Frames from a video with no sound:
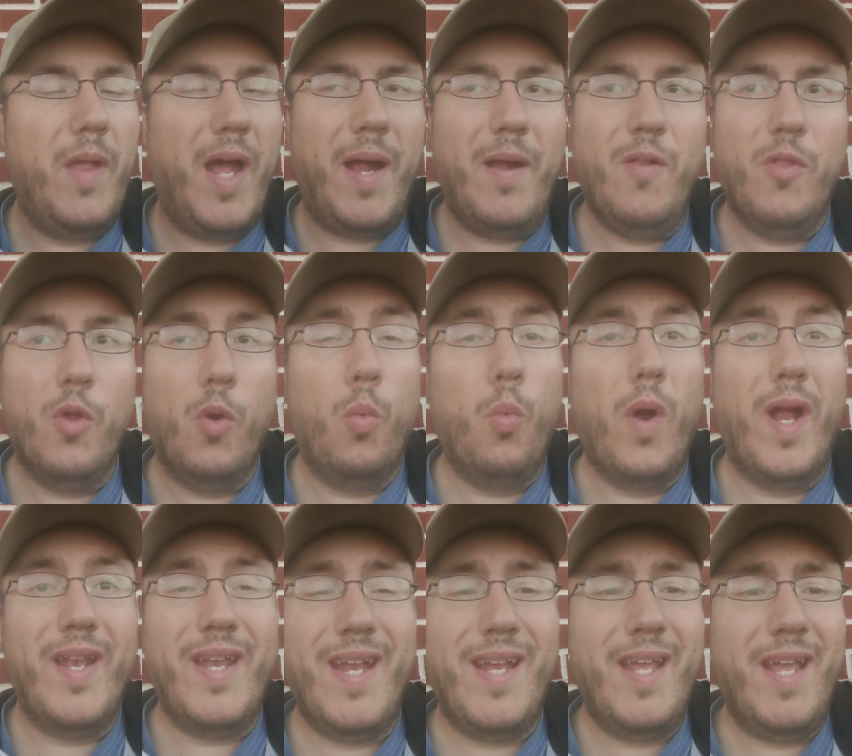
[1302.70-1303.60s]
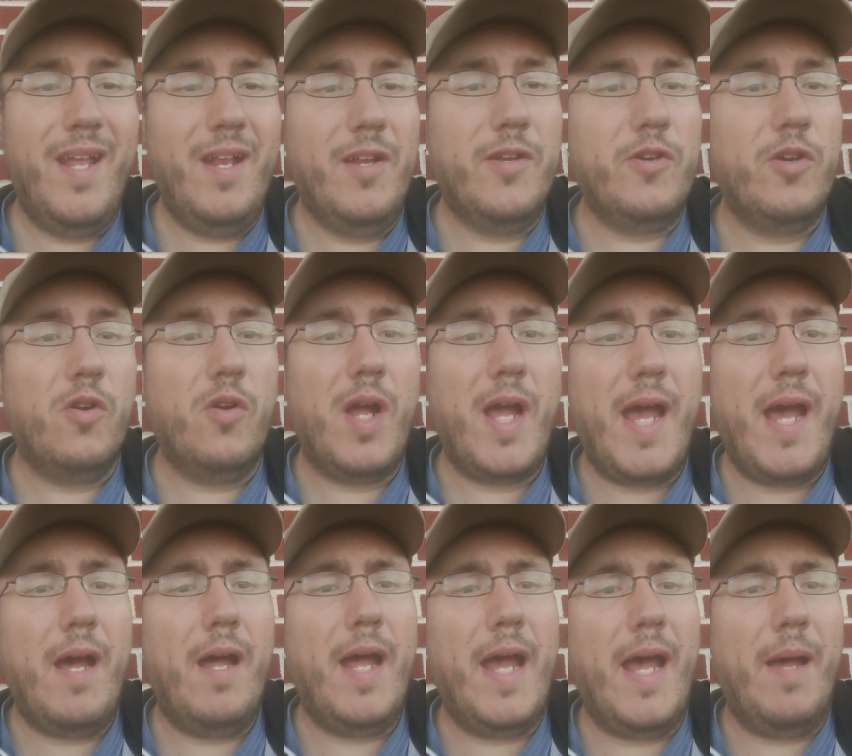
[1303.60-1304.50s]
I don't know when that 800 will
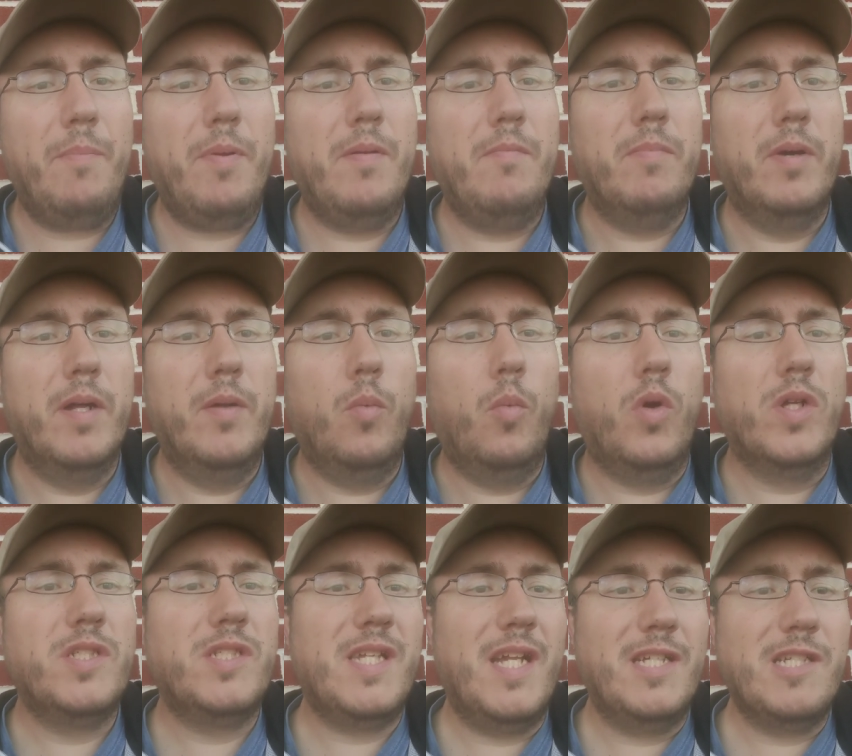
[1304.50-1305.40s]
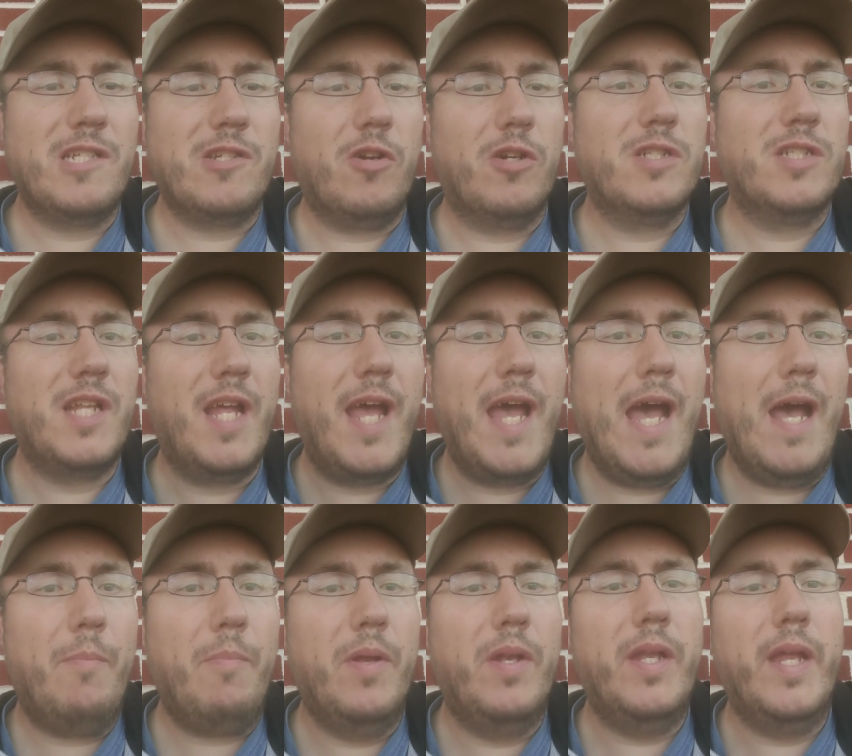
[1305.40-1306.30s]
ha- happen, but once that starts to
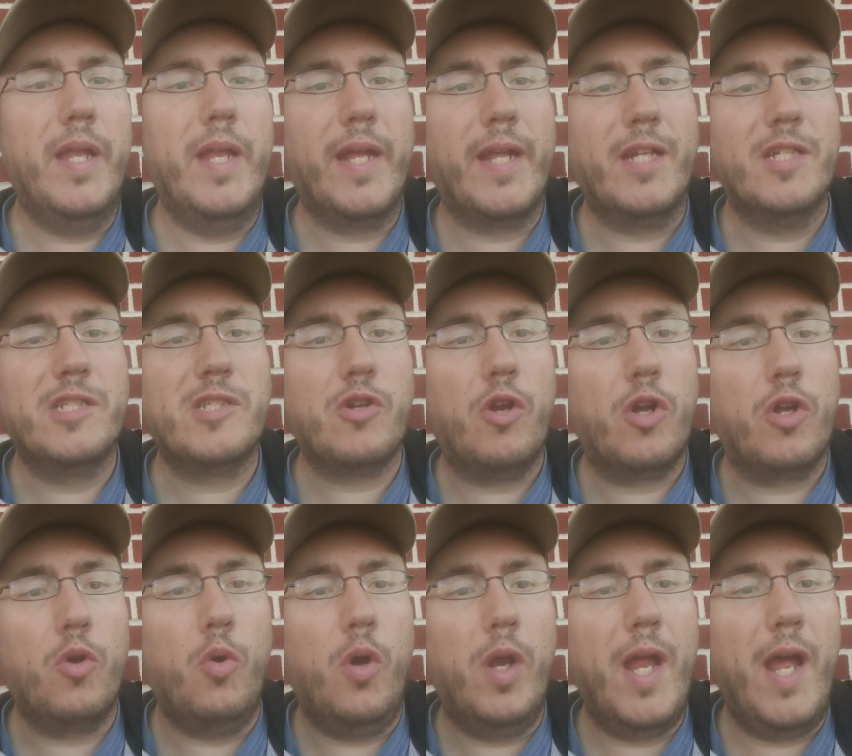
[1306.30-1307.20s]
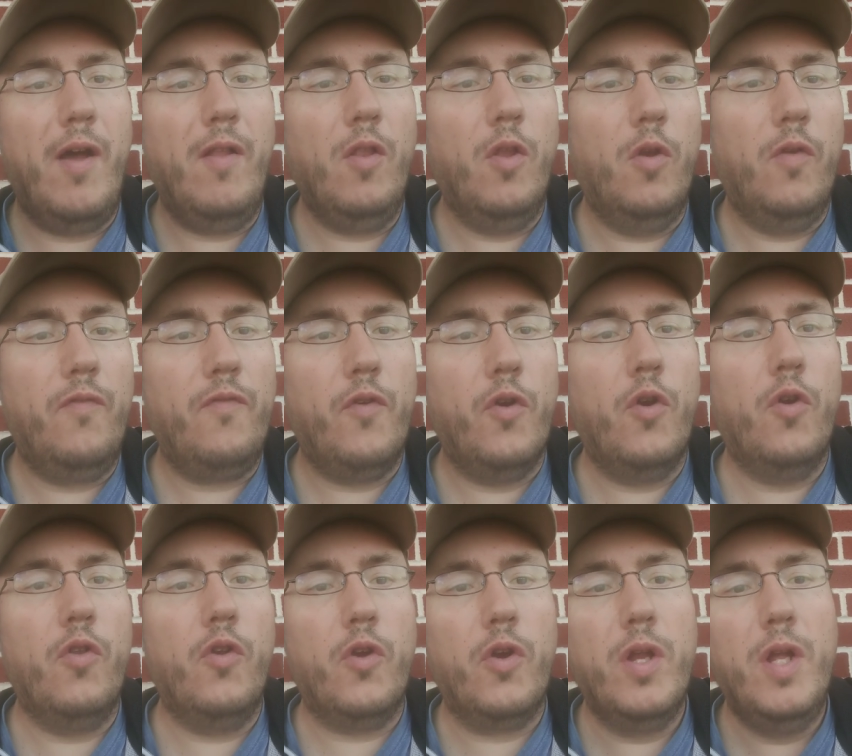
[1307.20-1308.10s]
happen, then I can start going out a little
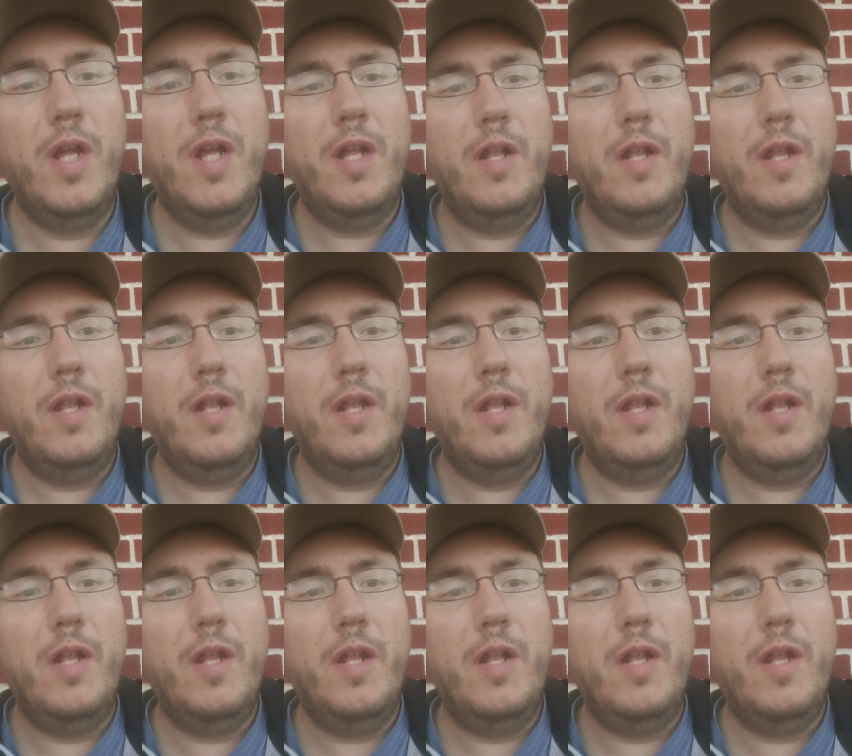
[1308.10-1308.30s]
further,